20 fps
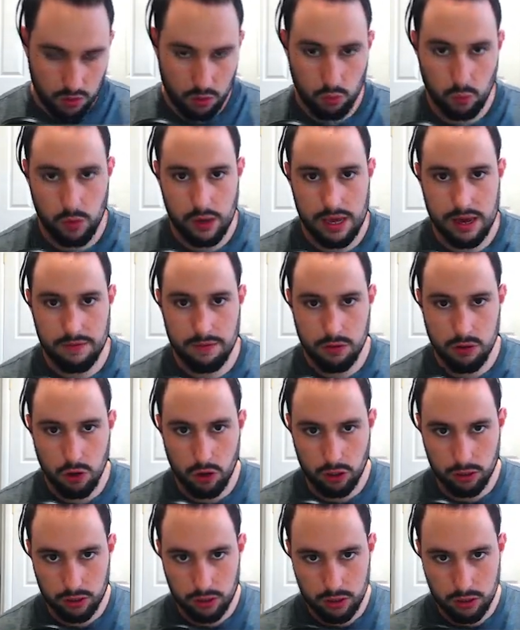We have
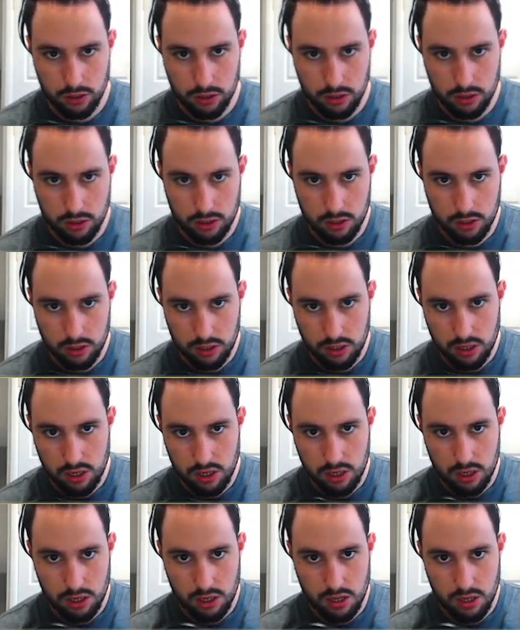got
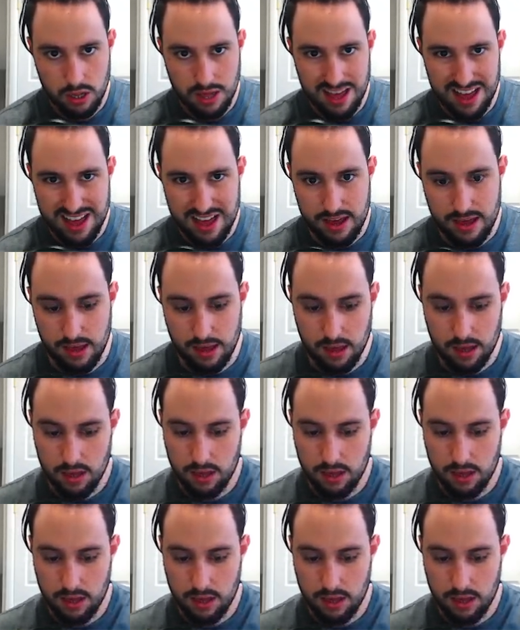a